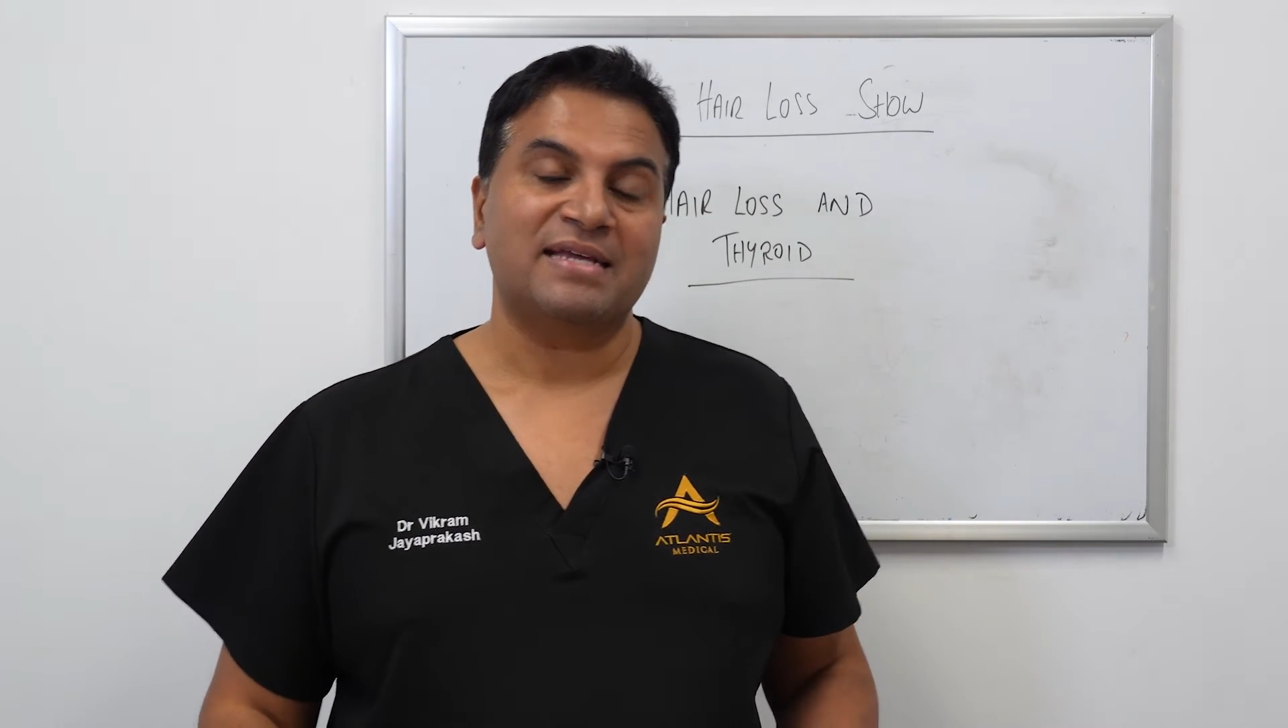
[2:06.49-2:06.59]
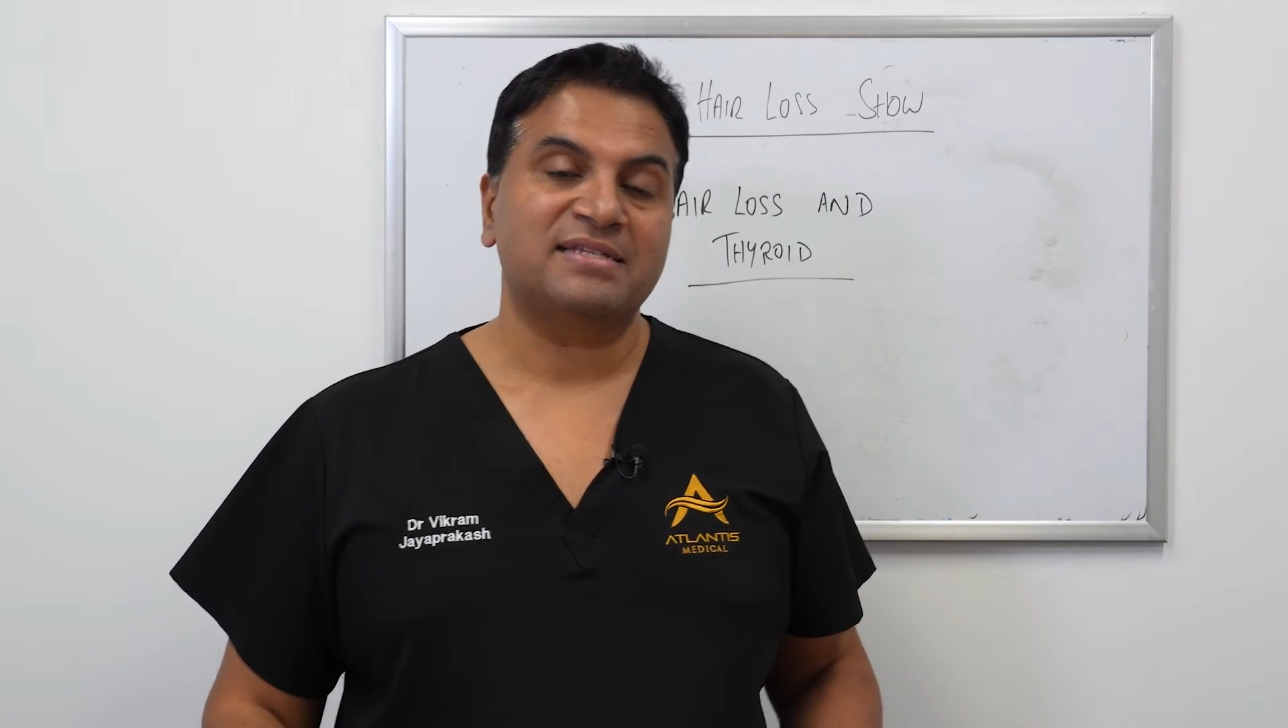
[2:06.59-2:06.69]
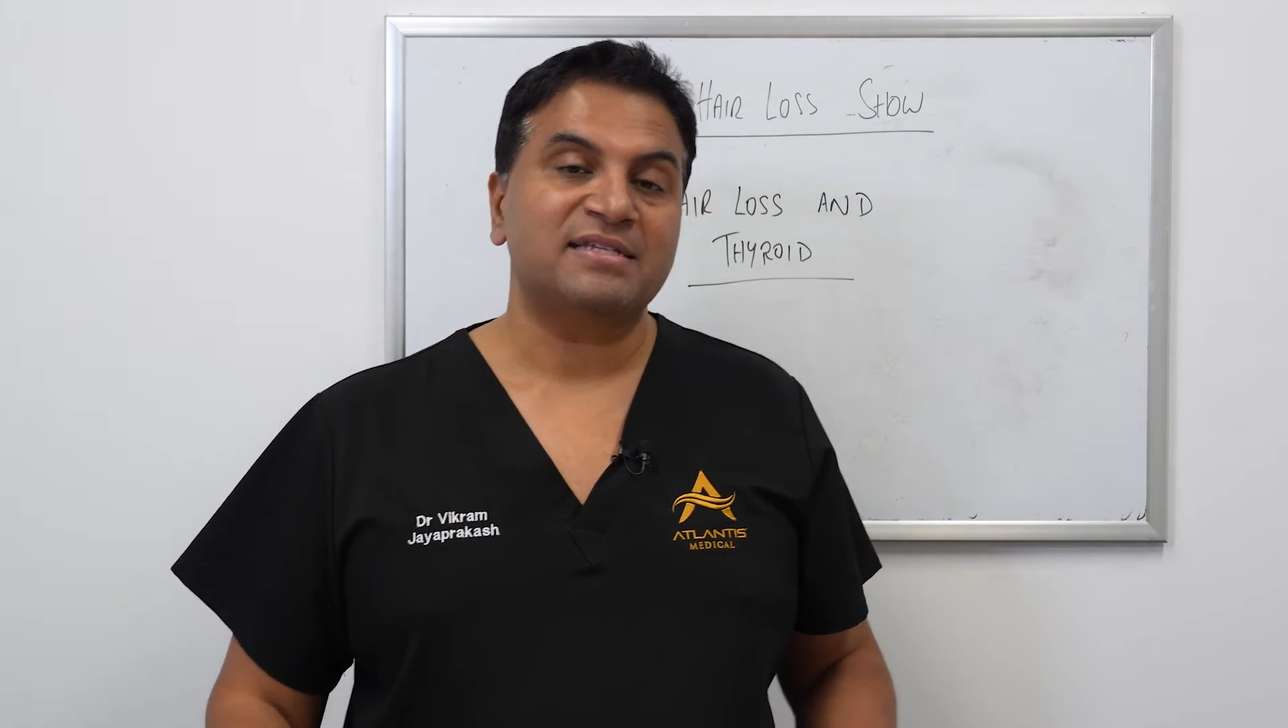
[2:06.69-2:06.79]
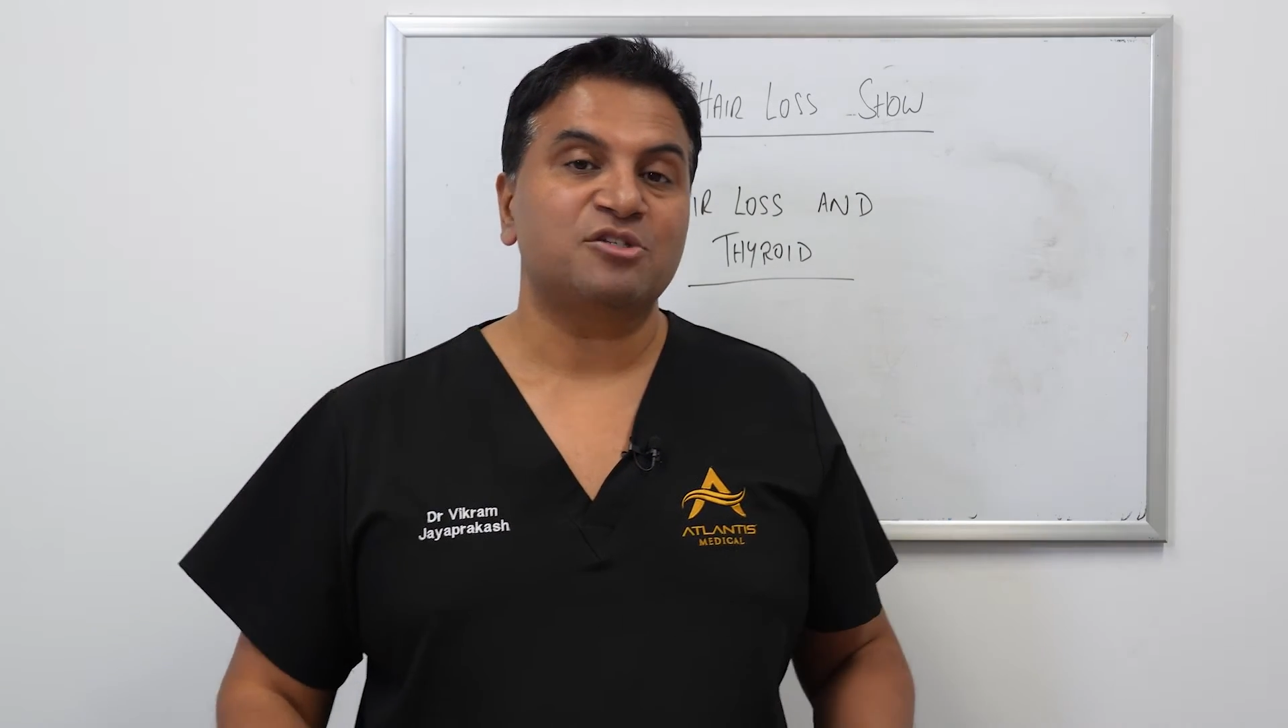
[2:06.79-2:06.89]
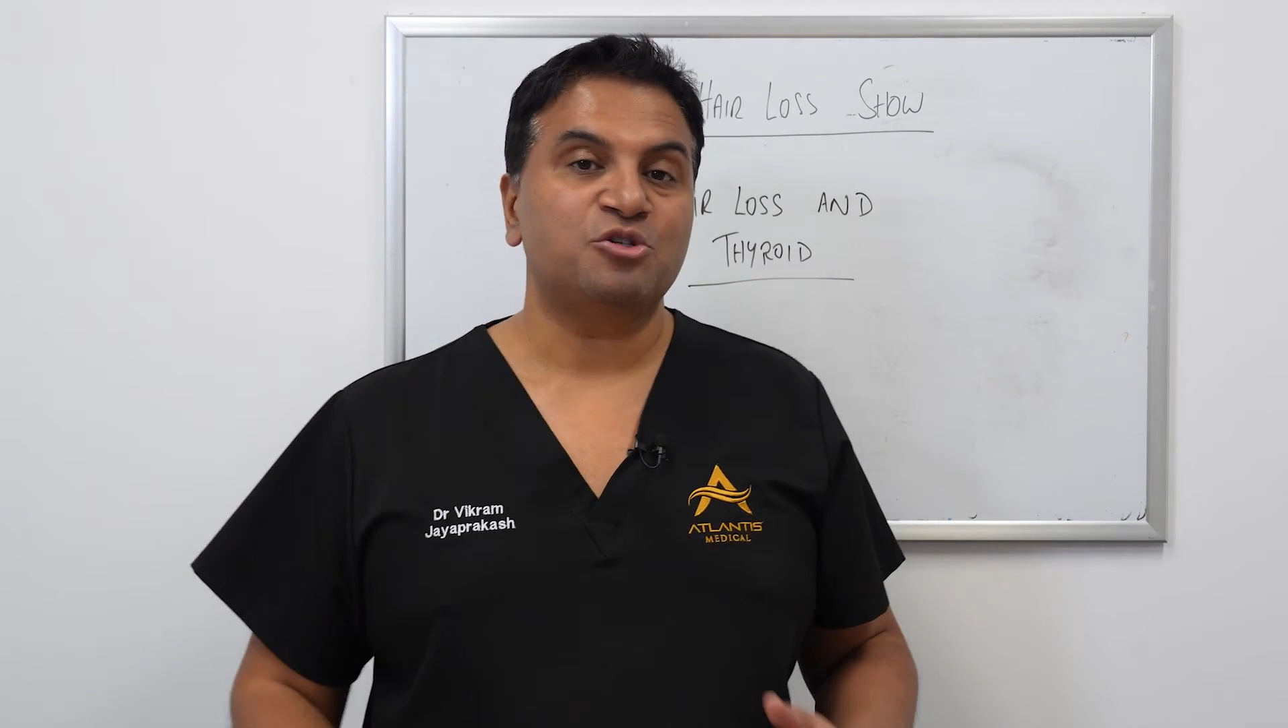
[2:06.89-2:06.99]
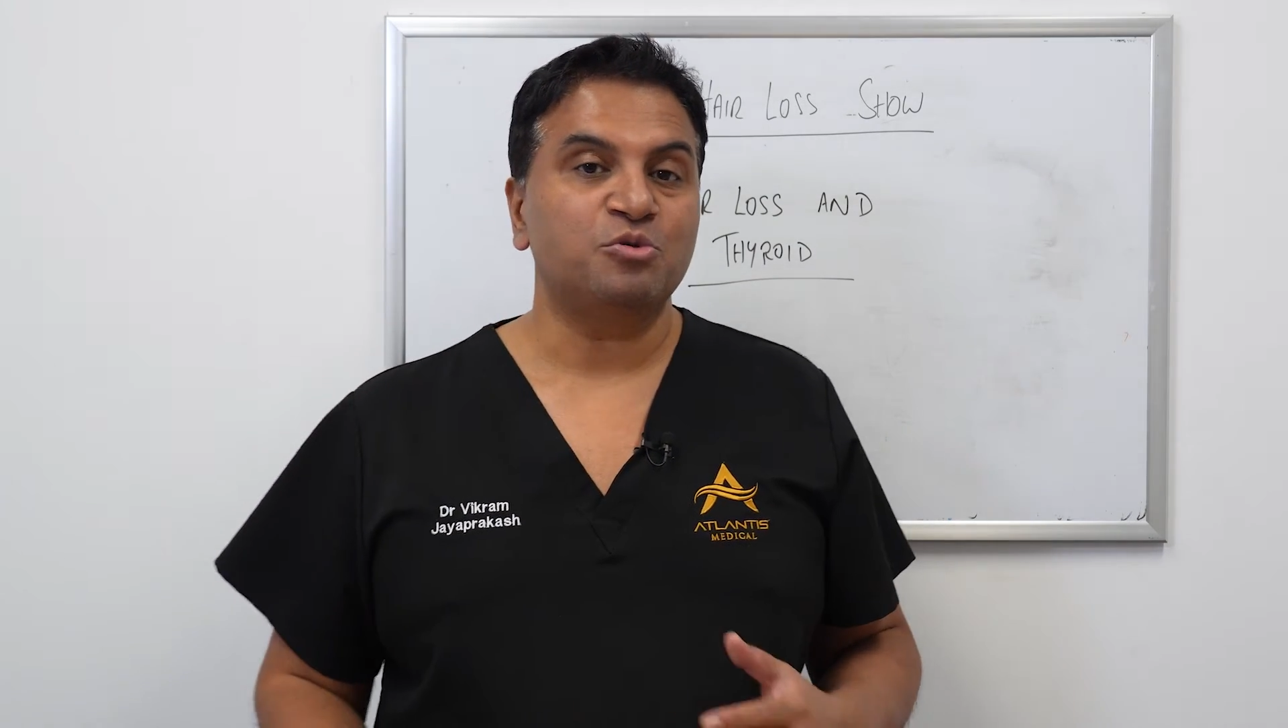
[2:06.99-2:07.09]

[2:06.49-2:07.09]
essence,